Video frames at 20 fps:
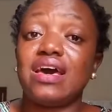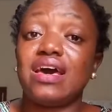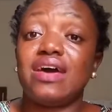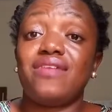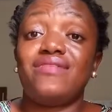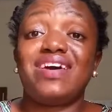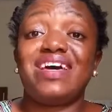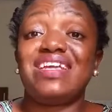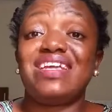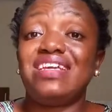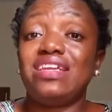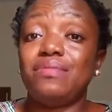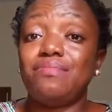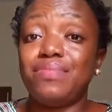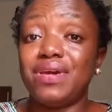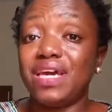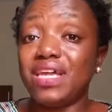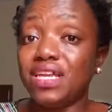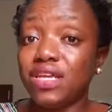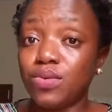I haven't had any
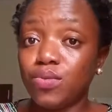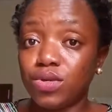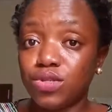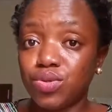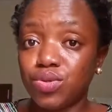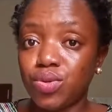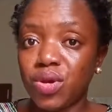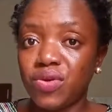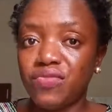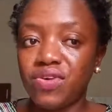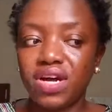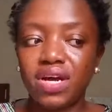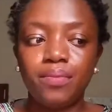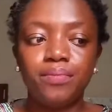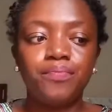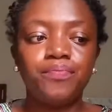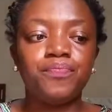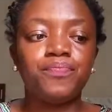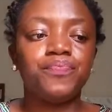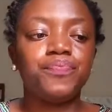burning whatsoever,
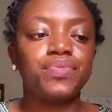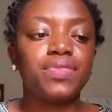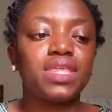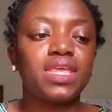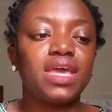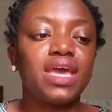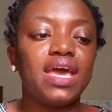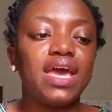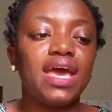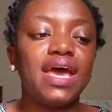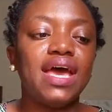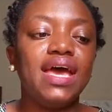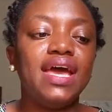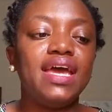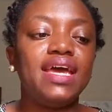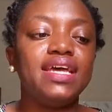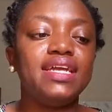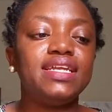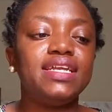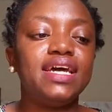
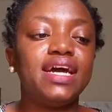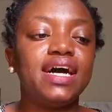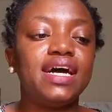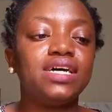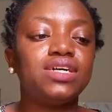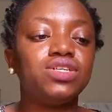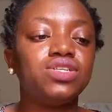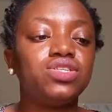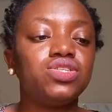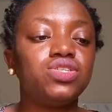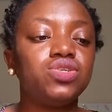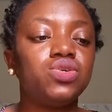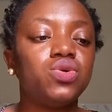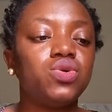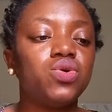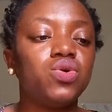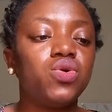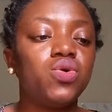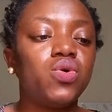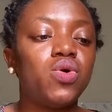and I
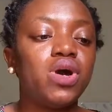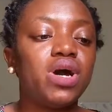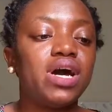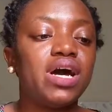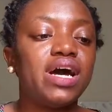also